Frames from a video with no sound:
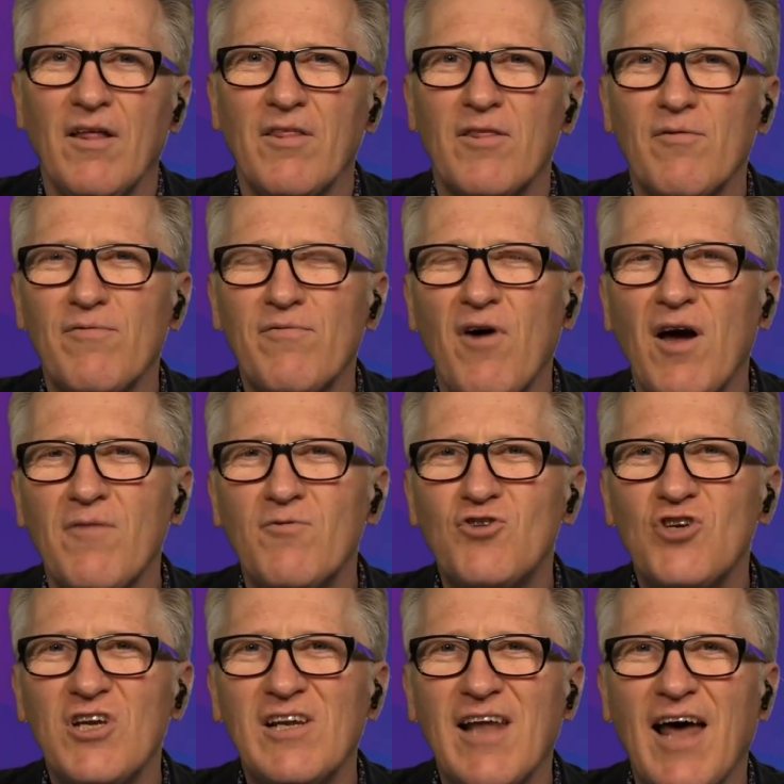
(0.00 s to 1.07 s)
The
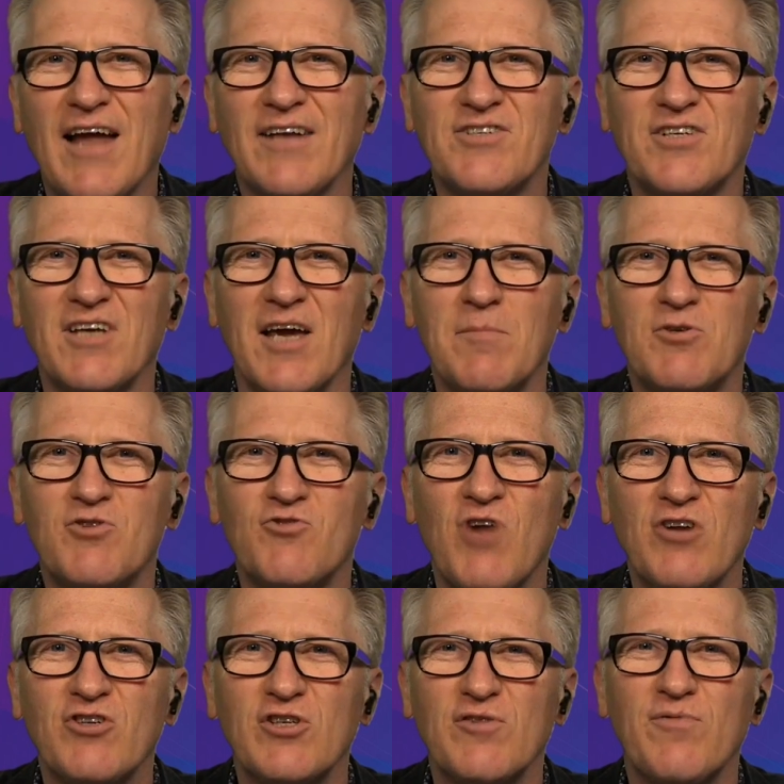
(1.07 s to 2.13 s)
5G landscape
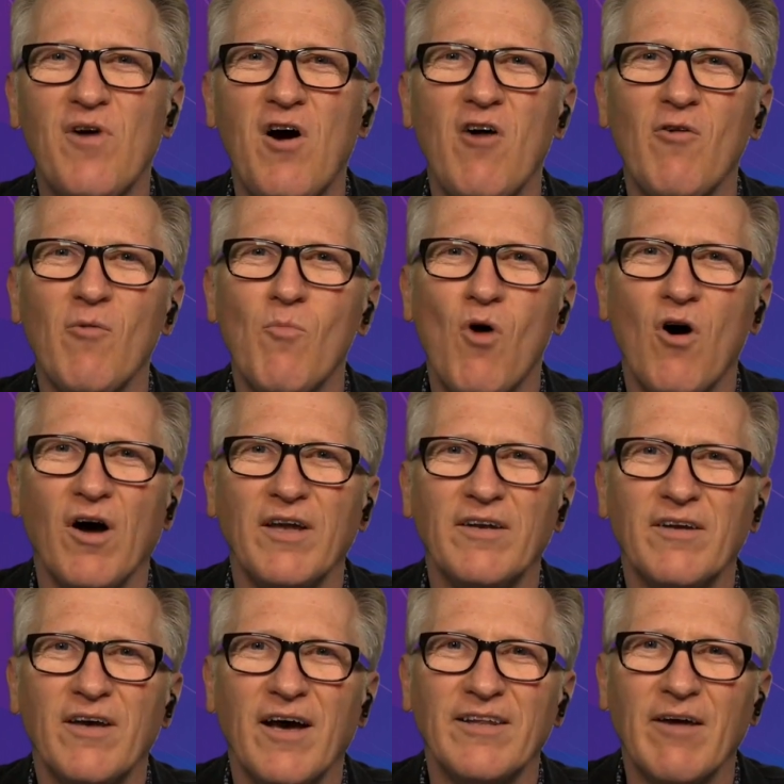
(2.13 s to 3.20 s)
stretches far and wide,
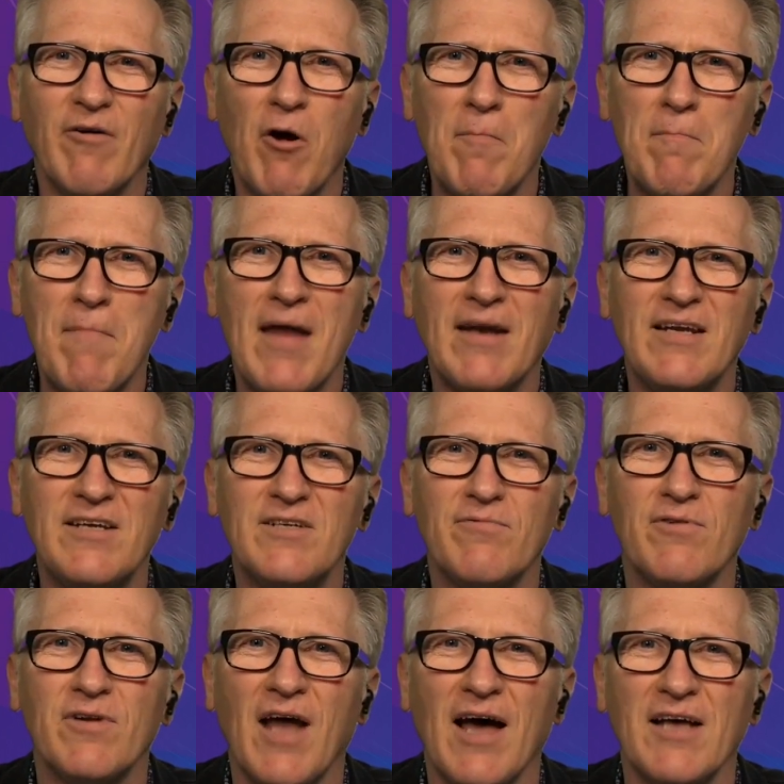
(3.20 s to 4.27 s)
and there are many
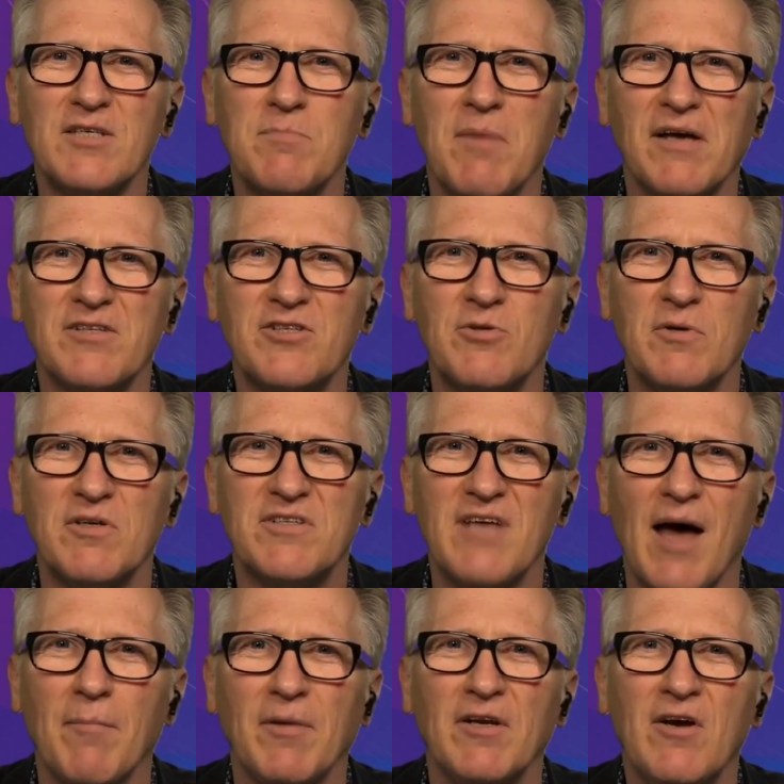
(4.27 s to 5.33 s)
different aspects to
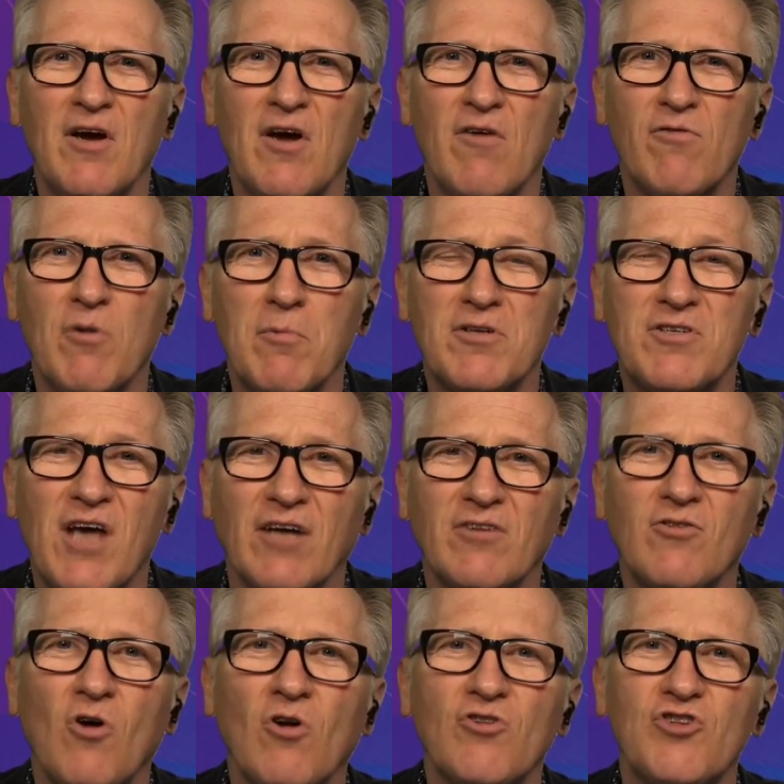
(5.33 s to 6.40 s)
examine from a
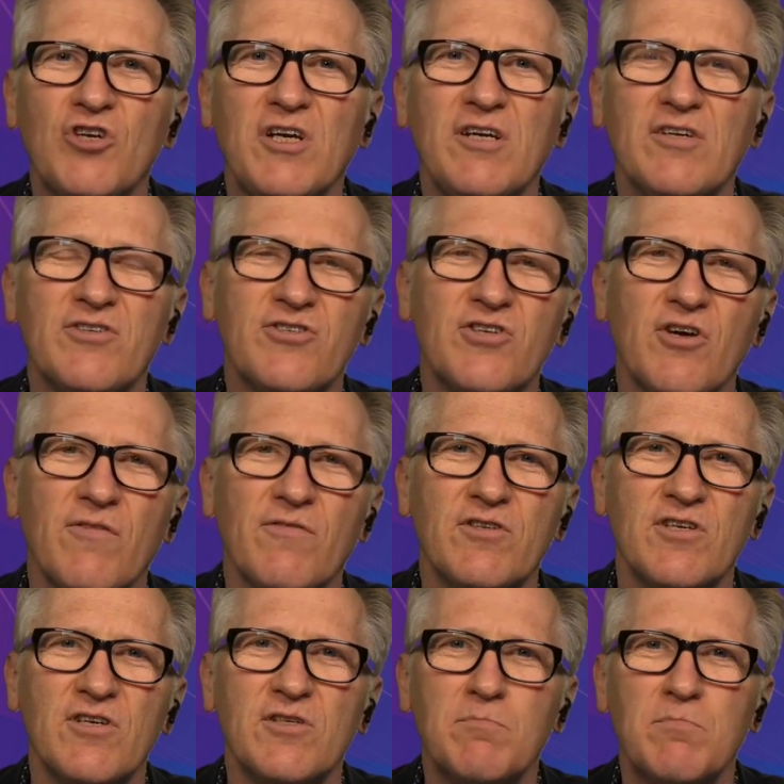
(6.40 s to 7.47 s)
technology,
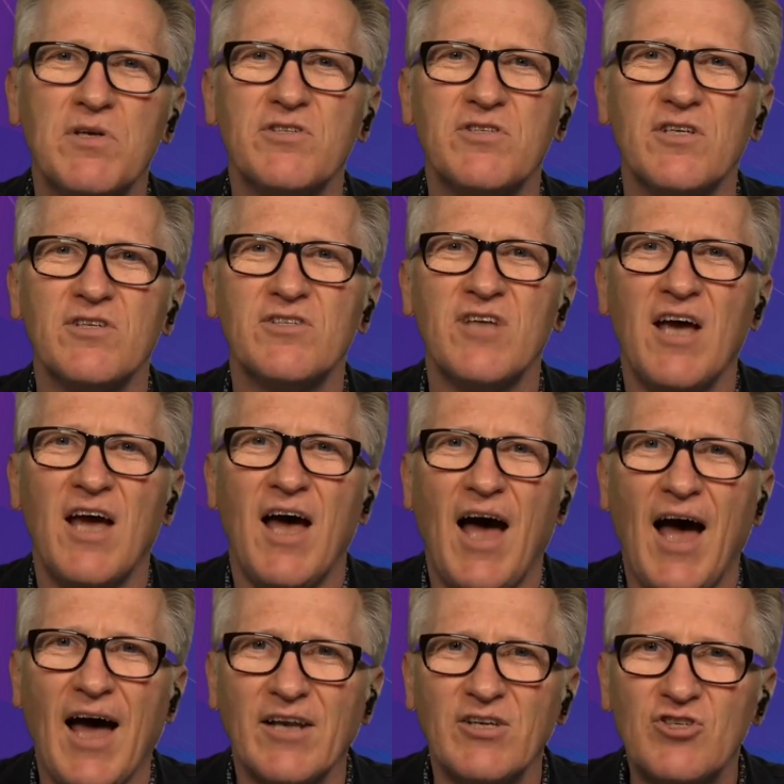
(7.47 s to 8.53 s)
services, business,
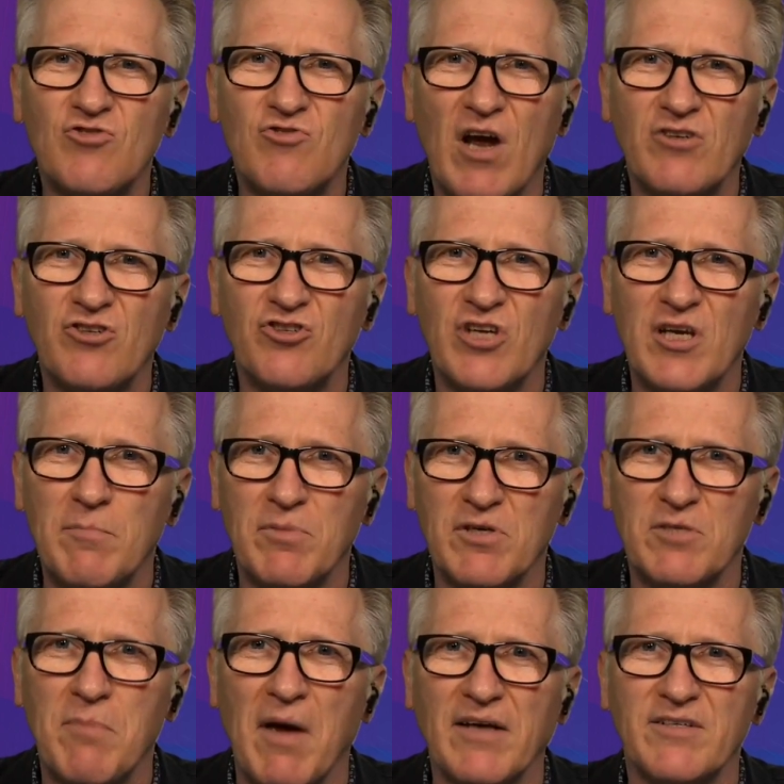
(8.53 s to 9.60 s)
and strategy
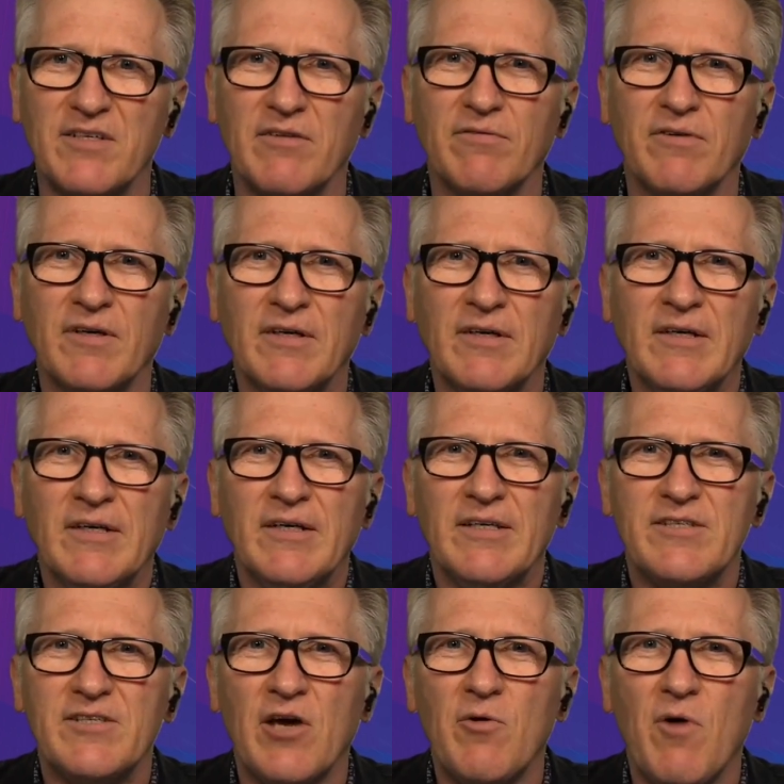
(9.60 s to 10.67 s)
perspective.
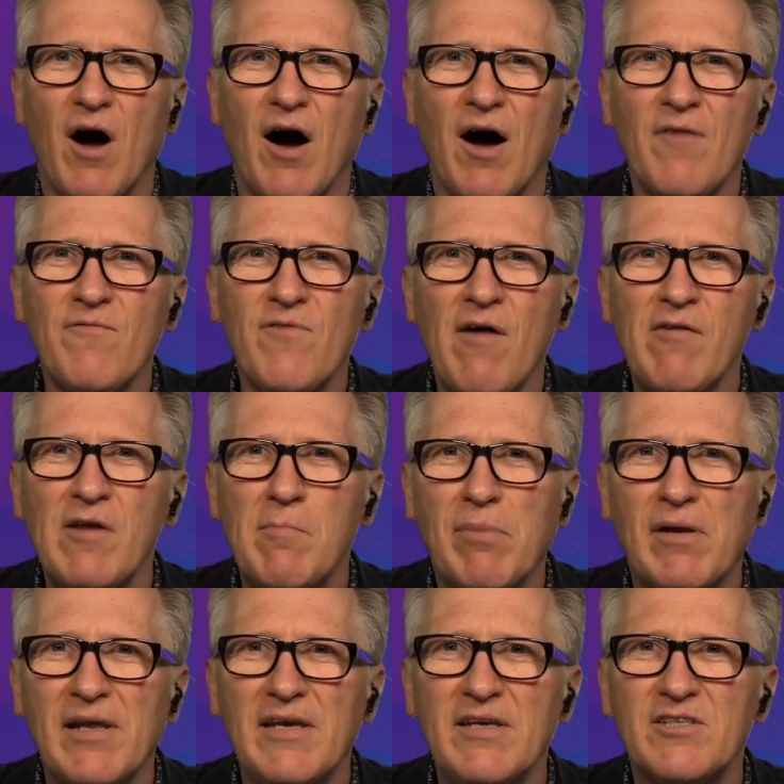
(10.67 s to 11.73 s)
So I'm very
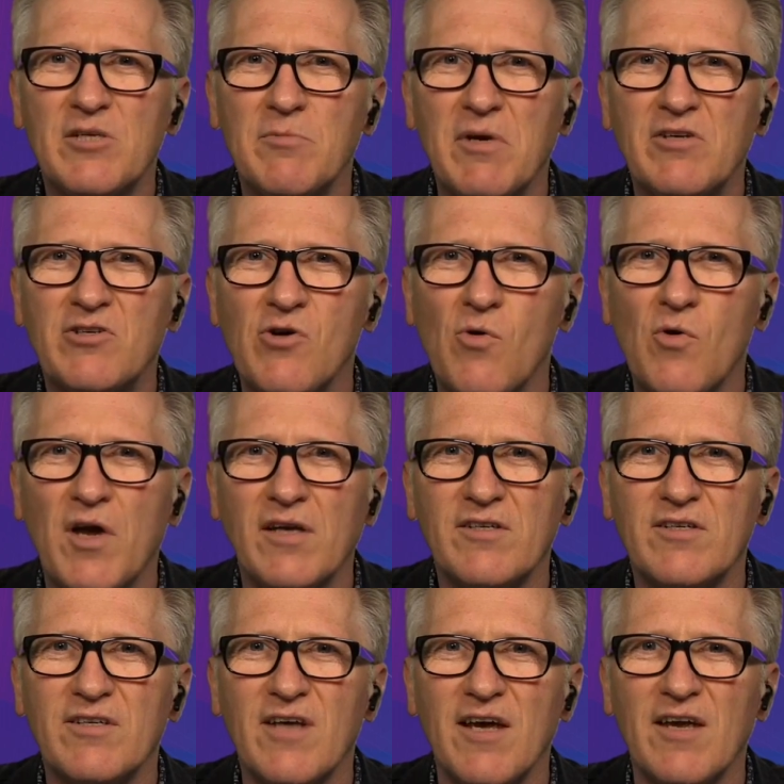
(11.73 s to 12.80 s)
pleased to be talking
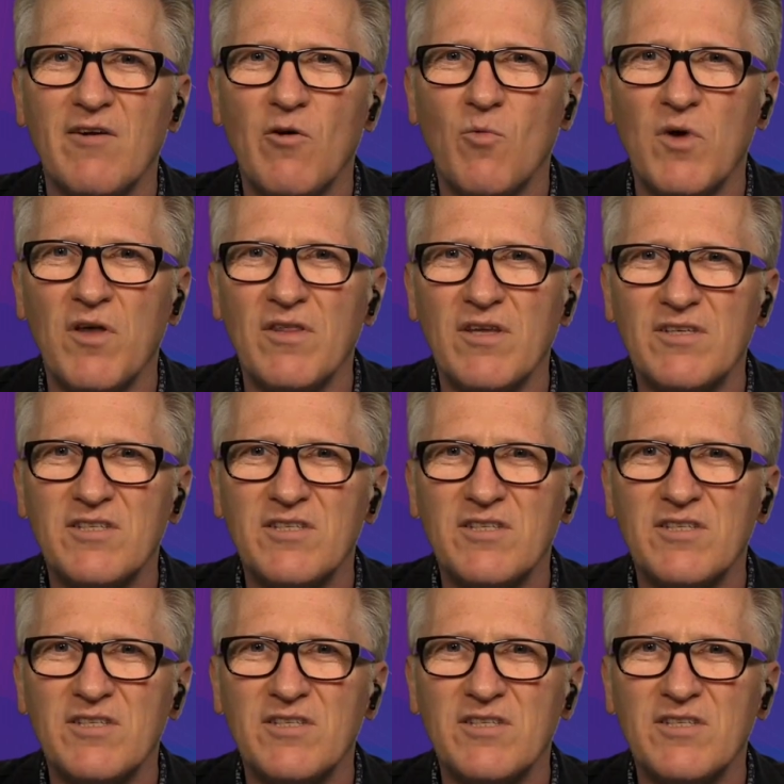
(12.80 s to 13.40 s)
today with